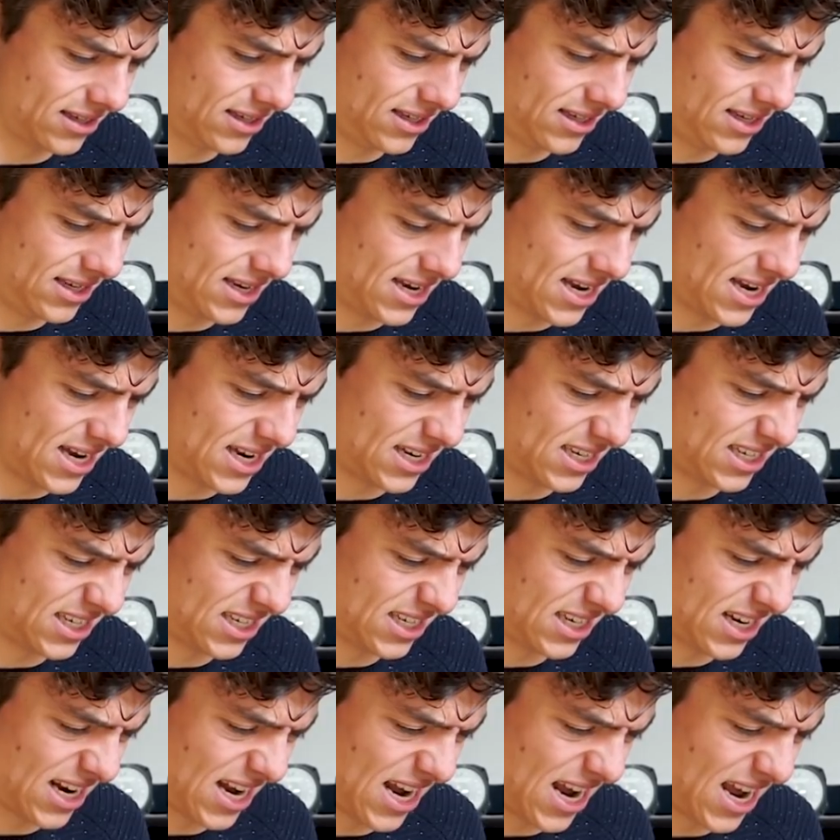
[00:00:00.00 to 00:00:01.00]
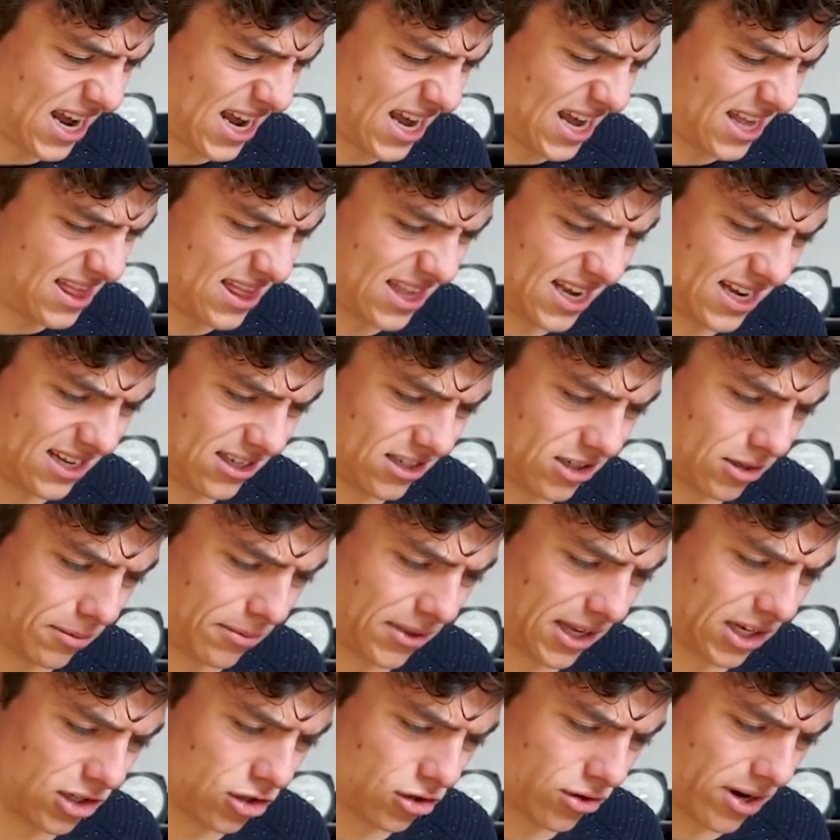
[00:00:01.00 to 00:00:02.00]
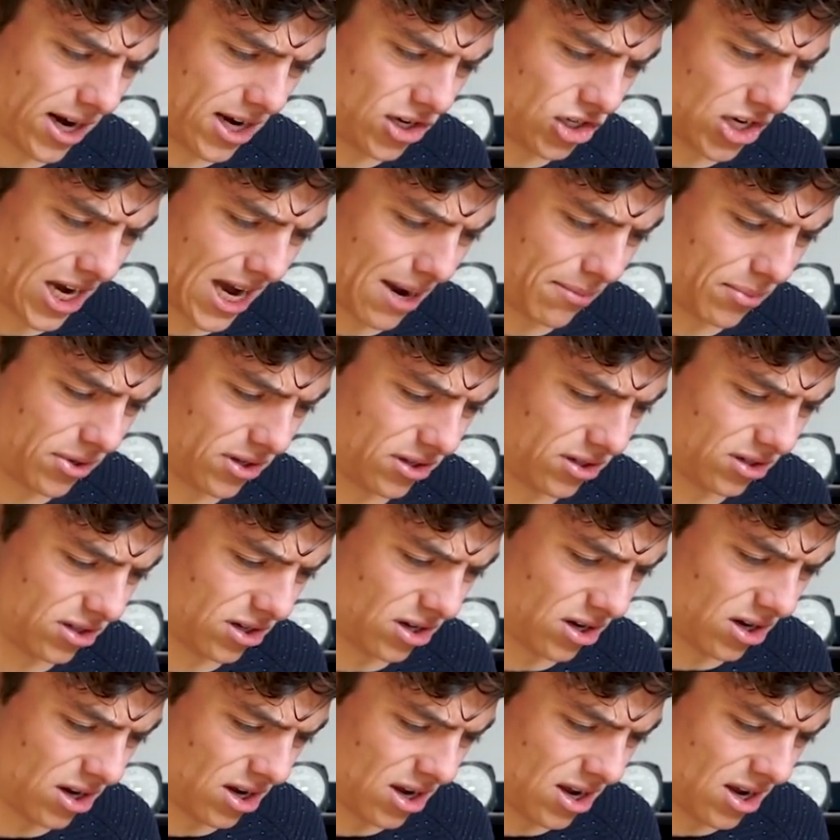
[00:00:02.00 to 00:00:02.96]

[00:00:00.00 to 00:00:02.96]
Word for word: Yes, and then something strange happens